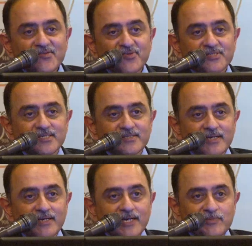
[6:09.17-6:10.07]
the first thing
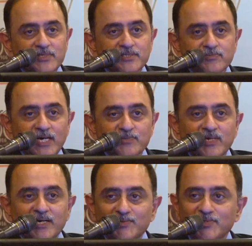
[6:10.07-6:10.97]
that will come is
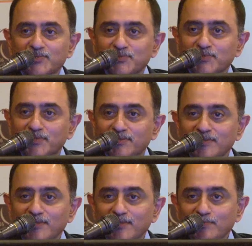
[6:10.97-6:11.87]
Mahatma Gandhi's
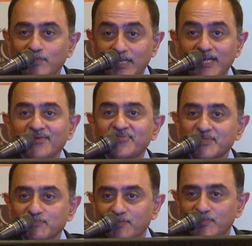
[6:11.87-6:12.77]
"My
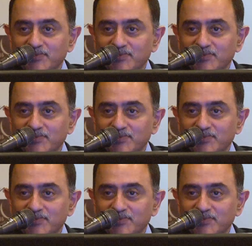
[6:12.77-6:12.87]
life is my